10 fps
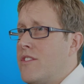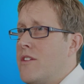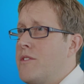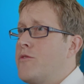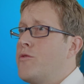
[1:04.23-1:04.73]
of
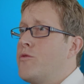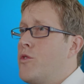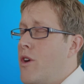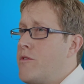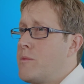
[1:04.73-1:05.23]
service
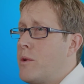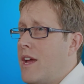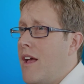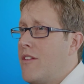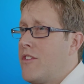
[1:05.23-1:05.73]
for
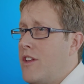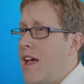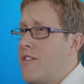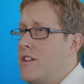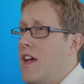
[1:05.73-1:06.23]
everybody else that
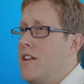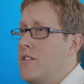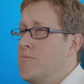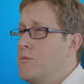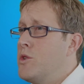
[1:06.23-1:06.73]
hasn't yet
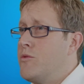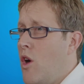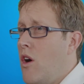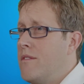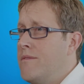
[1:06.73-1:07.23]
moved
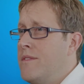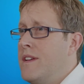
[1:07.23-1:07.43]
on.